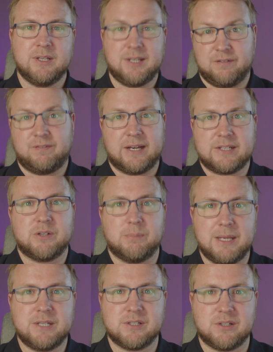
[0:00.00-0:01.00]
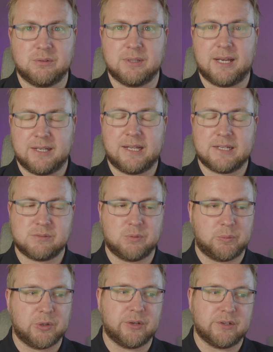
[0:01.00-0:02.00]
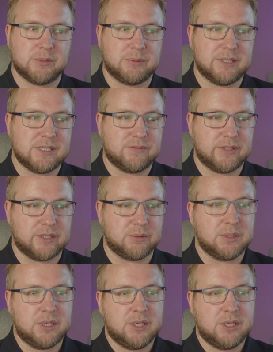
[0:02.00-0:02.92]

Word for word: In fact, you're meant to do that, and that's what we're going to do in this video.